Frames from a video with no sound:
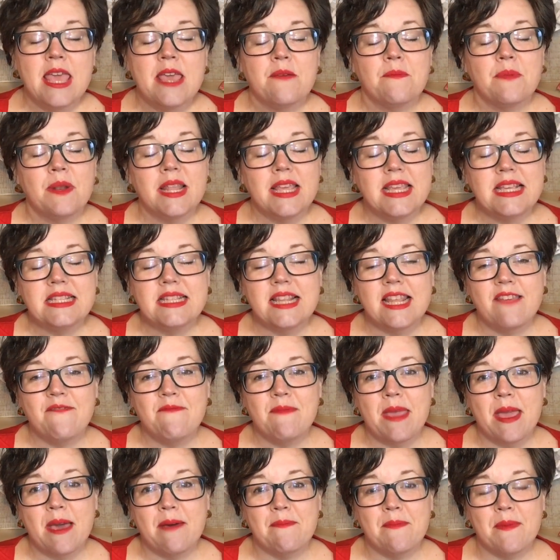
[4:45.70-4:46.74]
Please leave
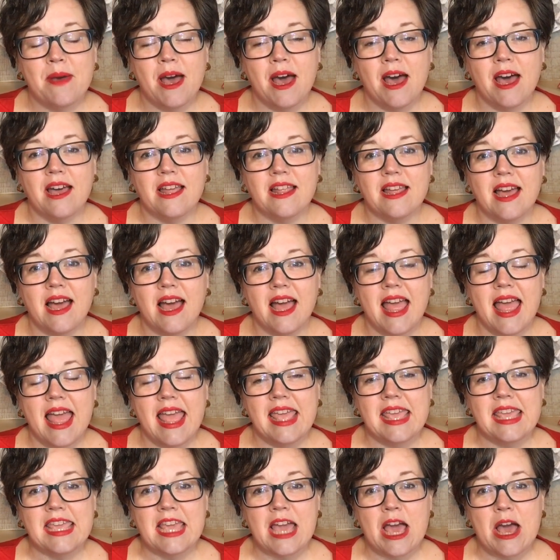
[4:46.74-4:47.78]
me a, a,
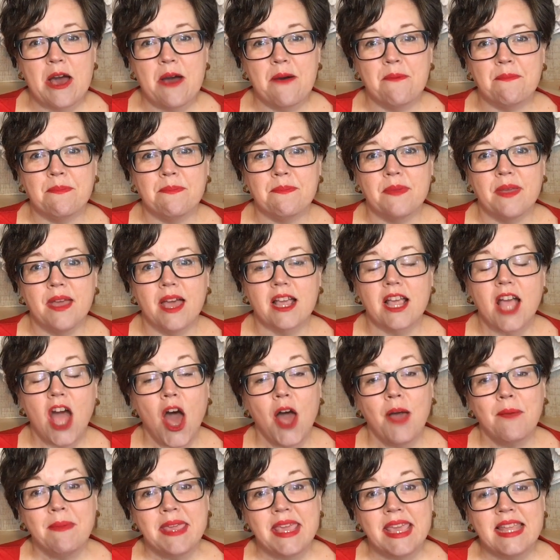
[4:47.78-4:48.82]
a, um, a
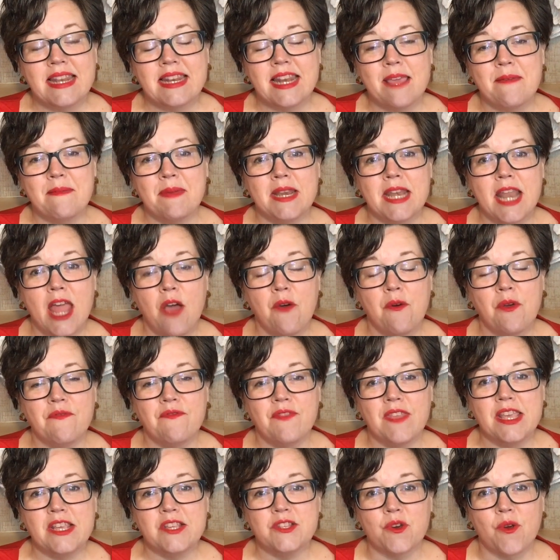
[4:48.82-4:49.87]
comment. Let me know
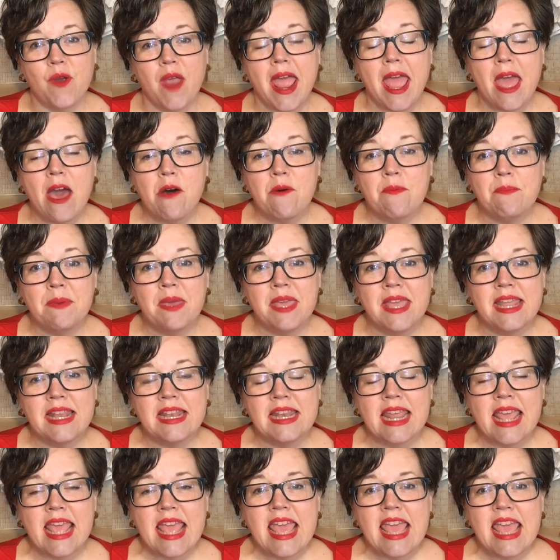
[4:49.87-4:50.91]
if these are
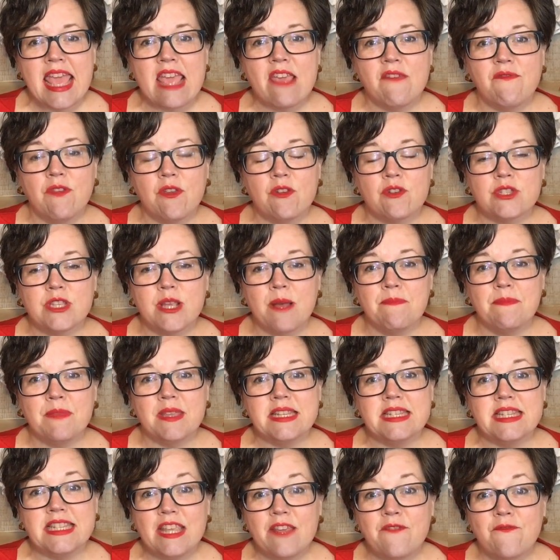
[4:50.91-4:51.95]
helping, if there's
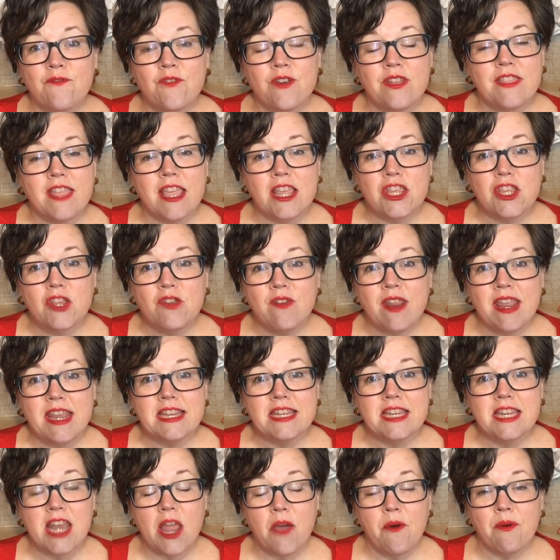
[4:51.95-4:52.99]
something different that you need
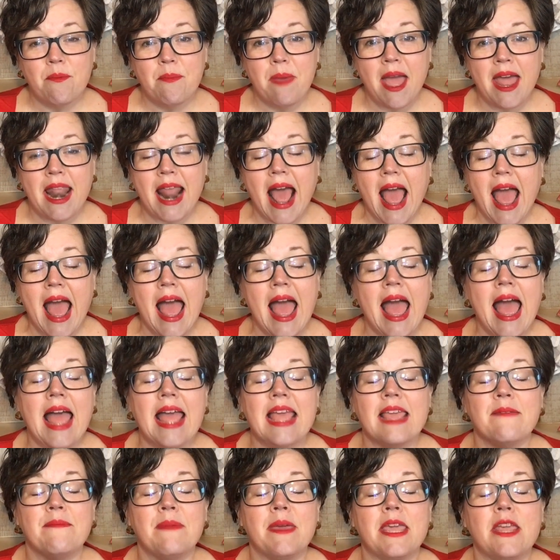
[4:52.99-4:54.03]
to know about. I
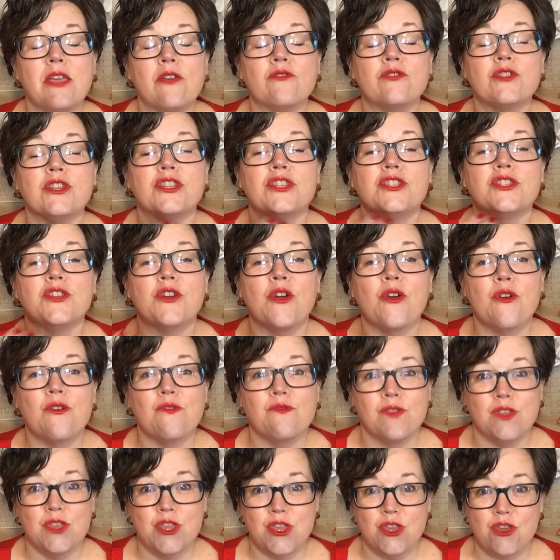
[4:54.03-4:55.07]
am here to
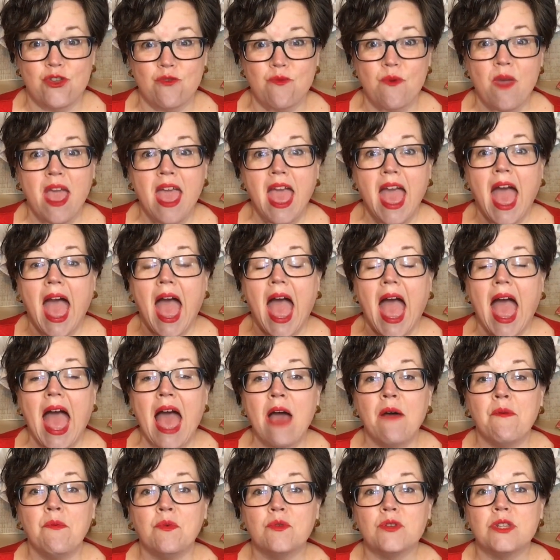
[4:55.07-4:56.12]
serve you.
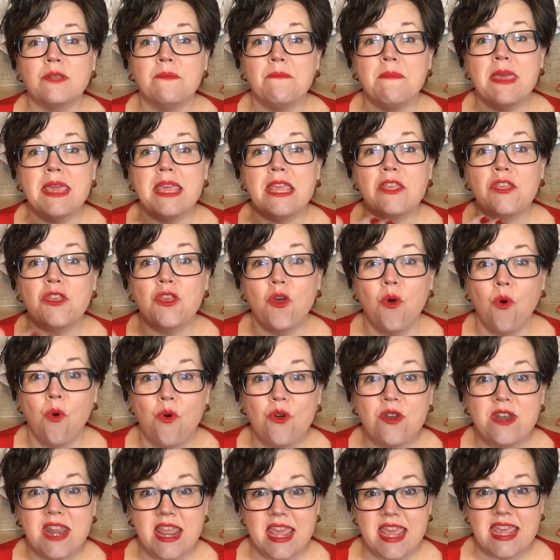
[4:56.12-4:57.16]
I want to meet
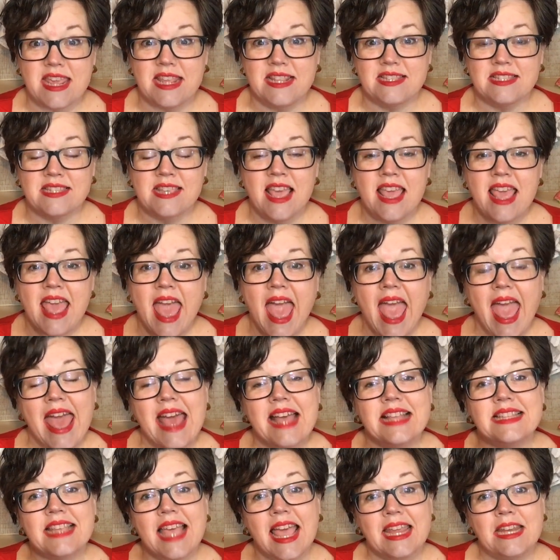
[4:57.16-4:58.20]
your needs
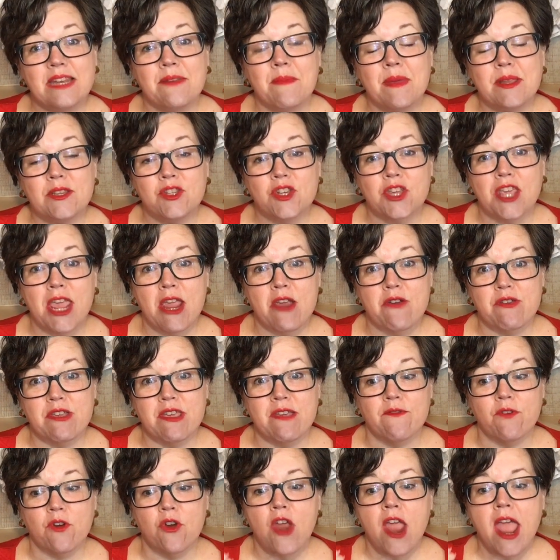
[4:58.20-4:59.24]
as a dementia
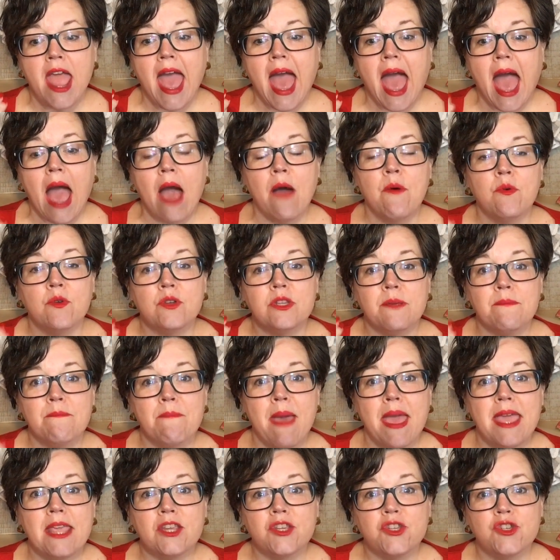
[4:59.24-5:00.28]
caregiver. I want to
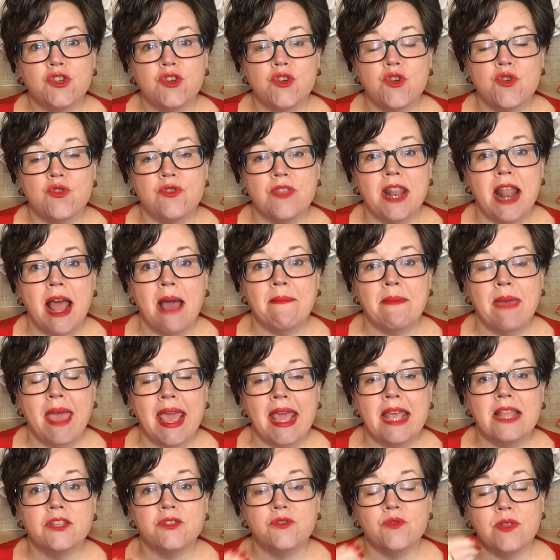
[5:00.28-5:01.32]
make sure that I'm
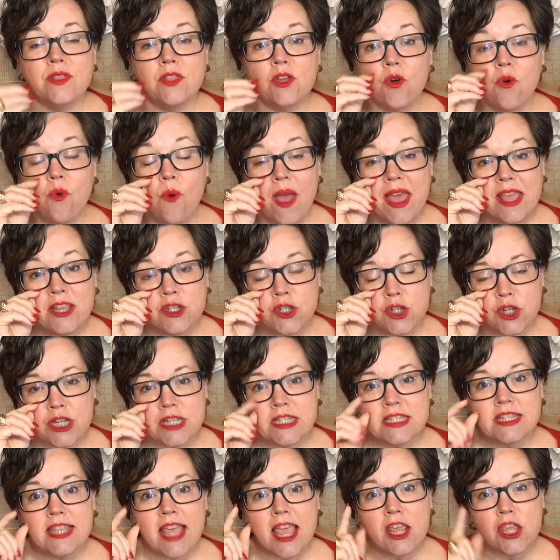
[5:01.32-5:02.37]
answering the
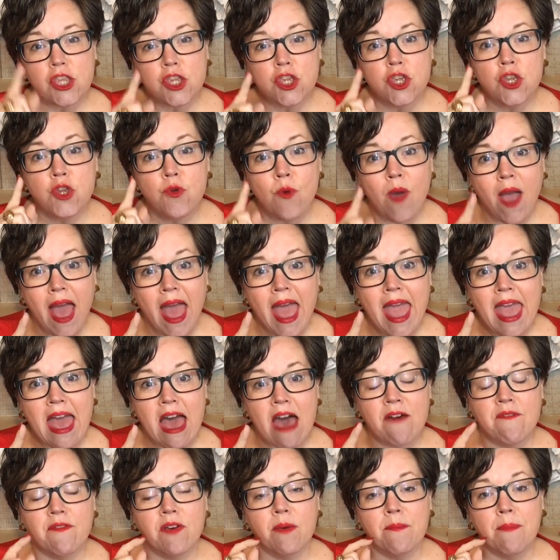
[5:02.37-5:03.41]
questions that you
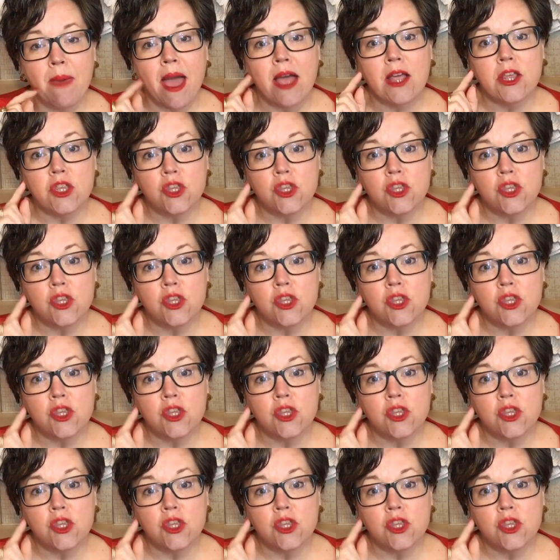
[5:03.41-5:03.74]
have about